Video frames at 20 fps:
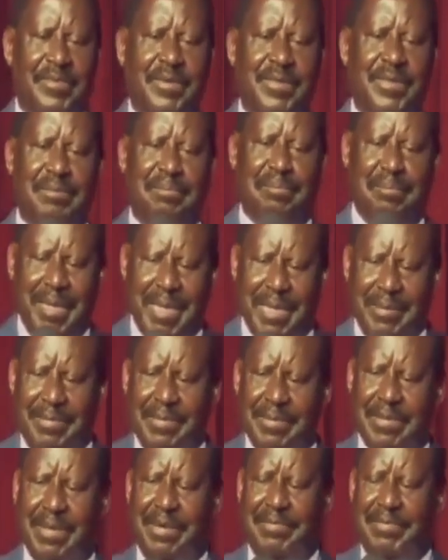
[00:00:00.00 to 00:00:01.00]
for the
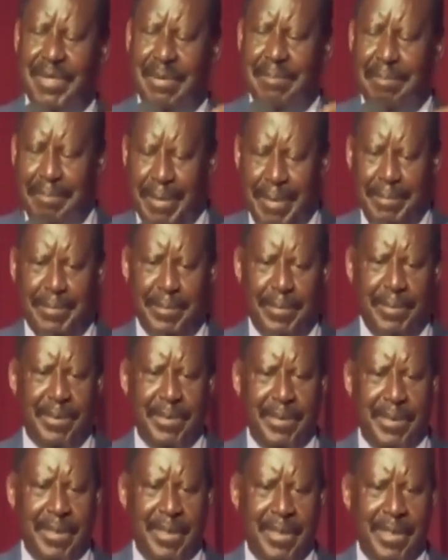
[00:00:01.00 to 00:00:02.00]
benefit of the African people
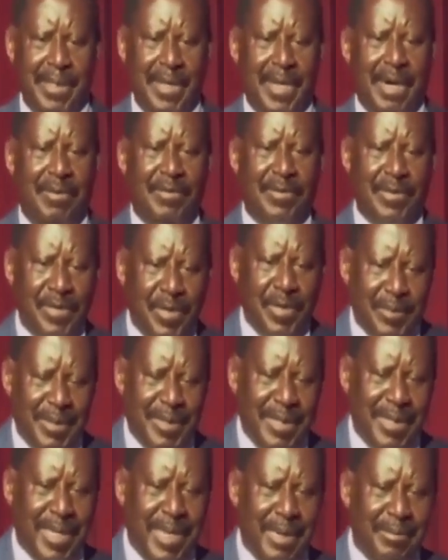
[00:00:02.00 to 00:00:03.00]
have
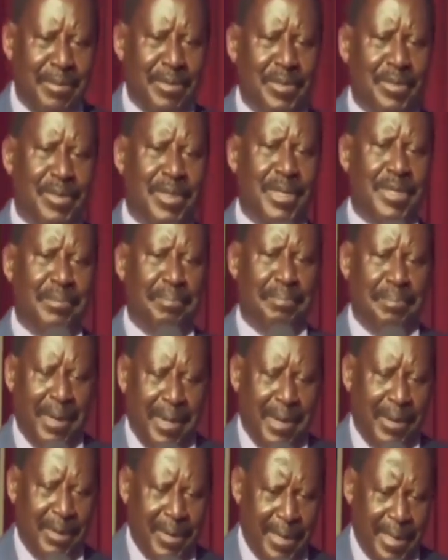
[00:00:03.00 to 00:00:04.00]
not been able to get
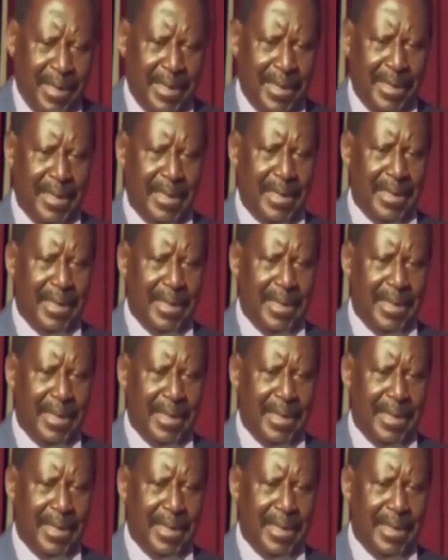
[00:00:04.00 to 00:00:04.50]
power